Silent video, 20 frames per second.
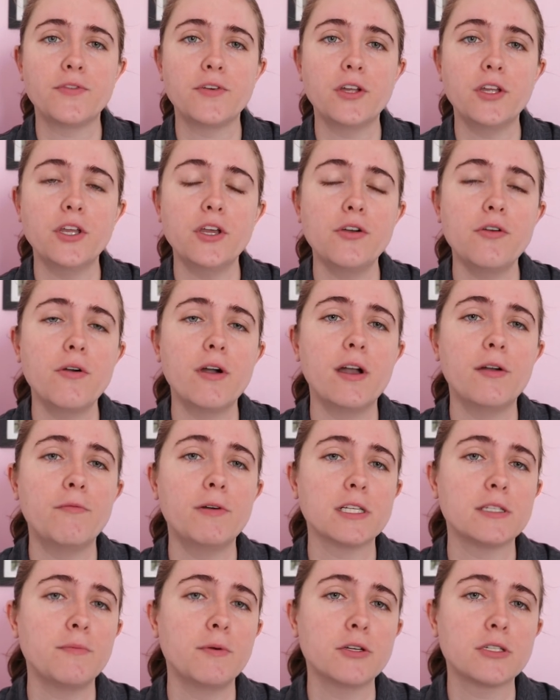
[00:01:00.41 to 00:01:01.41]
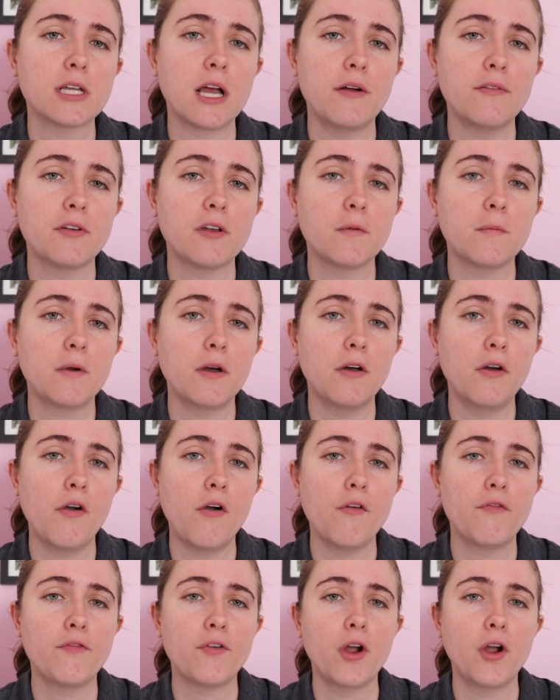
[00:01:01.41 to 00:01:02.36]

for you and what's most comfortable